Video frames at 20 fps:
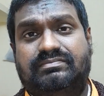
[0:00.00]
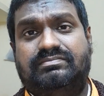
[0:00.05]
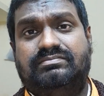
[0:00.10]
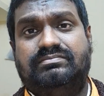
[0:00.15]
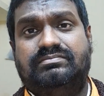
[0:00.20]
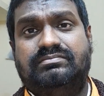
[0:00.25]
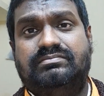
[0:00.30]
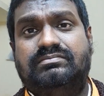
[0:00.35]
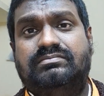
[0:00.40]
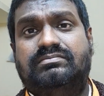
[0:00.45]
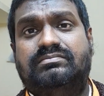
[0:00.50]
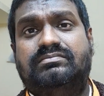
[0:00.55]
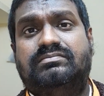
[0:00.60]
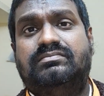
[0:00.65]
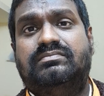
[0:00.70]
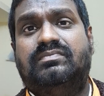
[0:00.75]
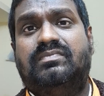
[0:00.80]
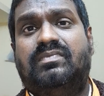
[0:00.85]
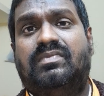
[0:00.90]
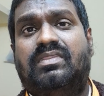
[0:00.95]

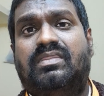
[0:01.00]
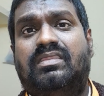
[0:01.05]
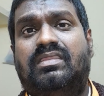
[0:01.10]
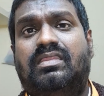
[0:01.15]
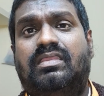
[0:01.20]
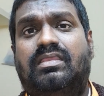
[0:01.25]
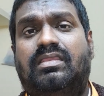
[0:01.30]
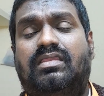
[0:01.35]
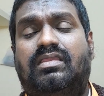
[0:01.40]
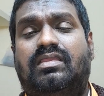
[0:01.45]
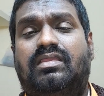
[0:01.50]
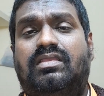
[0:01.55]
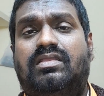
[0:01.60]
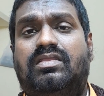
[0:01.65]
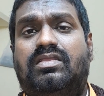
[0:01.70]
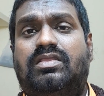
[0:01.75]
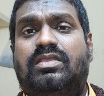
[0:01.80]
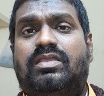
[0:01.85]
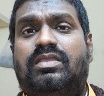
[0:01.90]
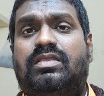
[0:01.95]

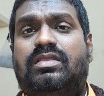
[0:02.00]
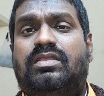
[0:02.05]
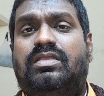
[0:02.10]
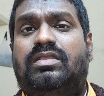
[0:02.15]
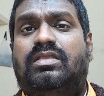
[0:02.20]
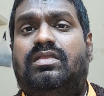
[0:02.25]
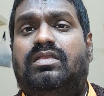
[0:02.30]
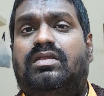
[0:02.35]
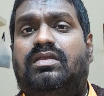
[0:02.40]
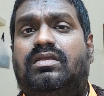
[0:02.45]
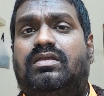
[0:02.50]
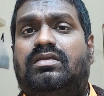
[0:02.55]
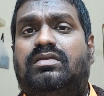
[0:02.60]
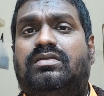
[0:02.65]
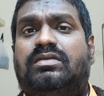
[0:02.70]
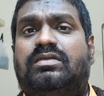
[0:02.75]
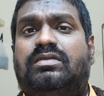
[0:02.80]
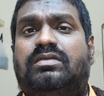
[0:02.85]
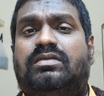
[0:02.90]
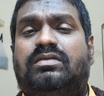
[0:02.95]

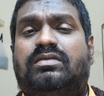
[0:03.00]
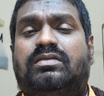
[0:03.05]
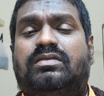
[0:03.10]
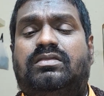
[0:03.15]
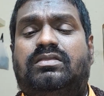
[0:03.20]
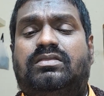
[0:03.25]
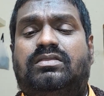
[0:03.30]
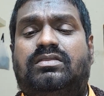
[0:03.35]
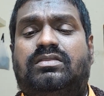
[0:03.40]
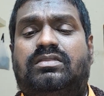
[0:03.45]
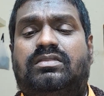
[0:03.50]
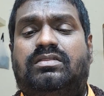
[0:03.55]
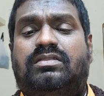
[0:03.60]
Nobody speaks.